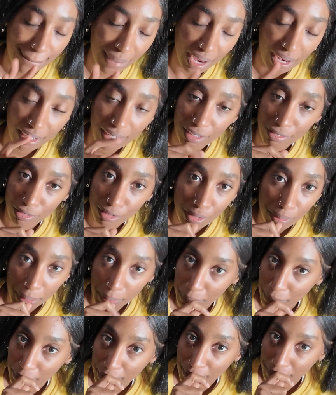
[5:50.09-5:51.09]
I never
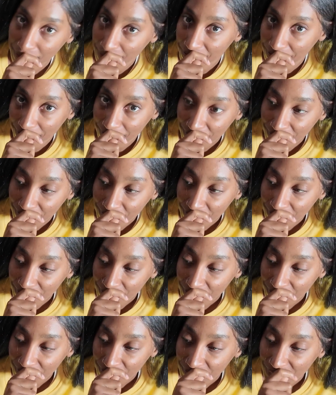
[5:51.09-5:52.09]
remember.
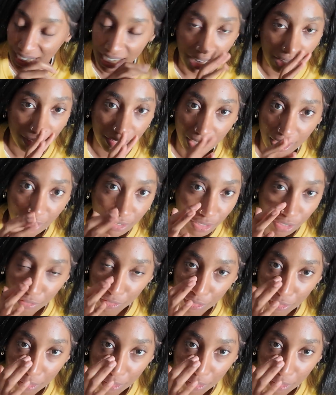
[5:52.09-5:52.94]
I'll never